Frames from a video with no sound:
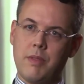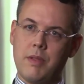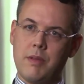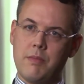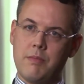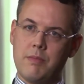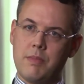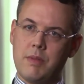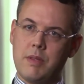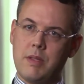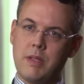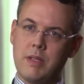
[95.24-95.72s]
The
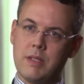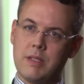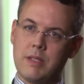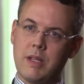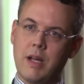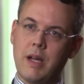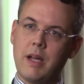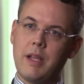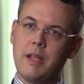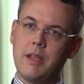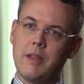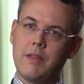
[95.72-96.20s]

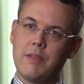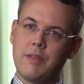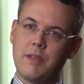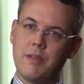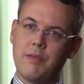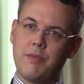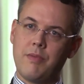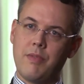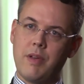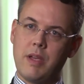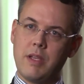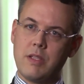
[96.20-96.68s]
design is a
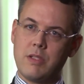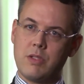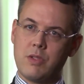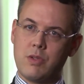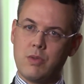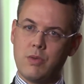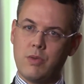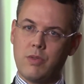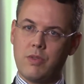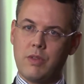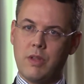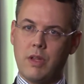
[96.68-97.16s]
phase
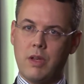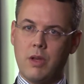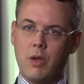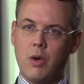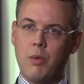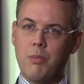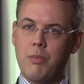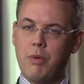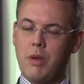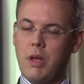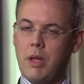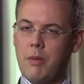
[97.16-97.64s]
2 study,
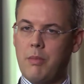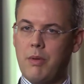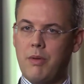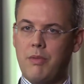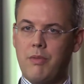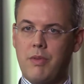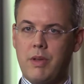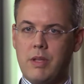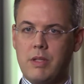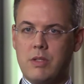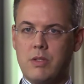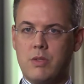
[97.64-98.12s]
open label
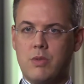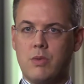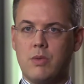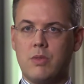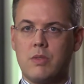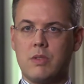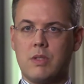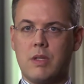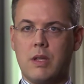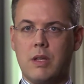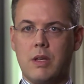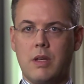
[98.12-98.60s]
phase 2
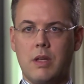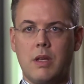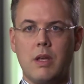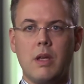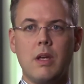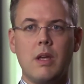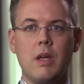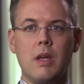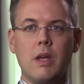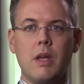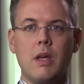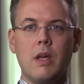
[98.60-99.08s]
study,
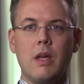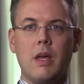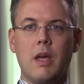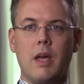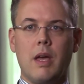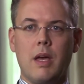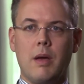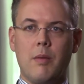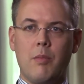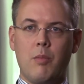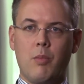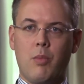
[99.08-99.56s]

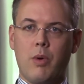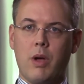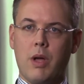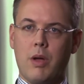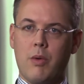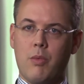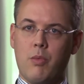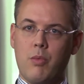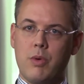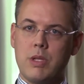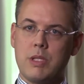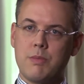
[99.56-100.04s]

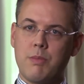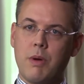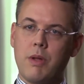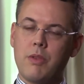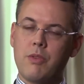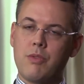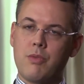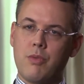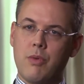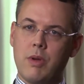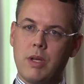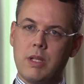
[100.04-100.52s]
where
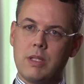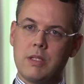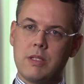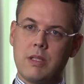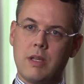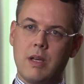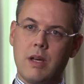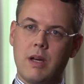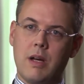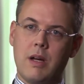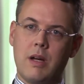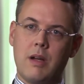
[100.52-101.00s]
response rates
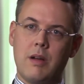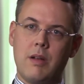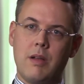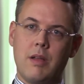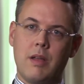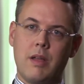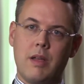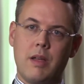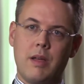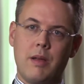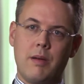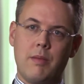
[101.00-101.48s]

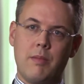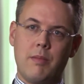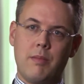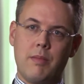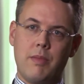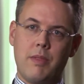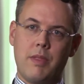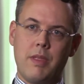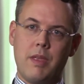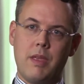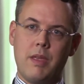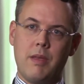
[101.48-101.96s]
are
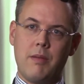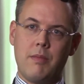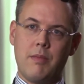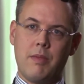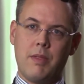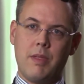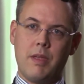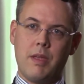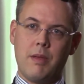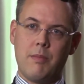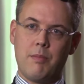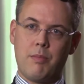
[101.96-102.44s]

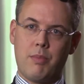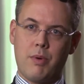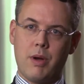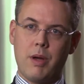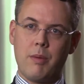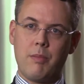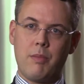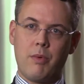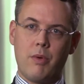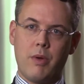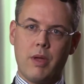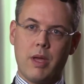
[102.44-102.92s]
the
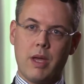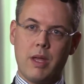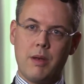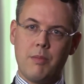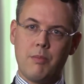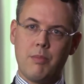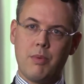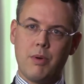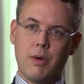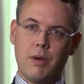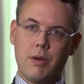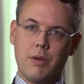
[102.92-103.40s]
primary
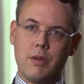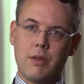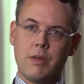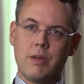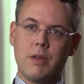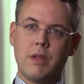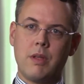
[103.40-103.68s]
endpoint.